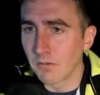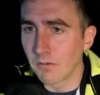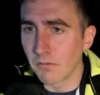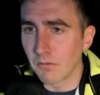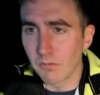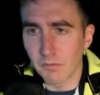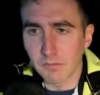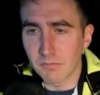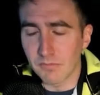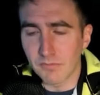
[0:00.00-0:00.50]

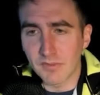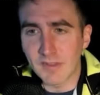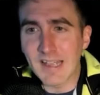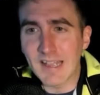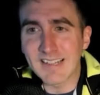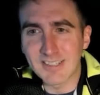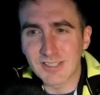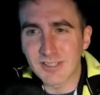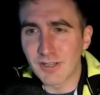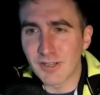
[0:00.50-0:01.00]
Well,
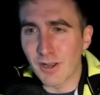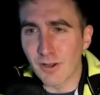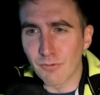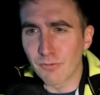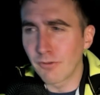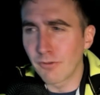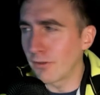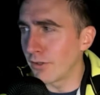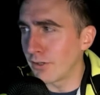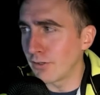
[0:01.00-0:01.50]
that's not
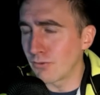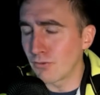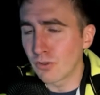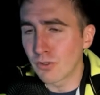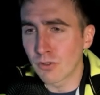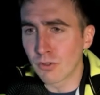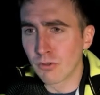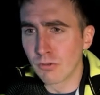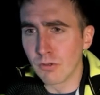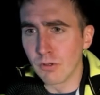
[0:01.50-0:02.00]
really
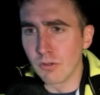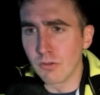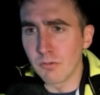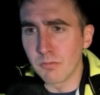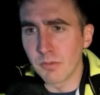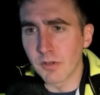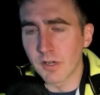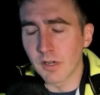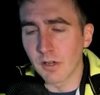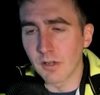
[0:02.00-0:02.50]
true
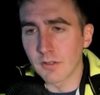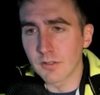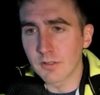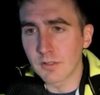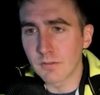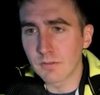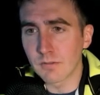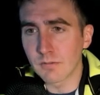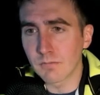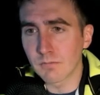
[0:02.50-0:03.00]

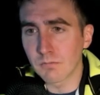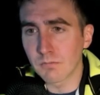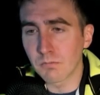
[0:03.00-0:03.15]
because,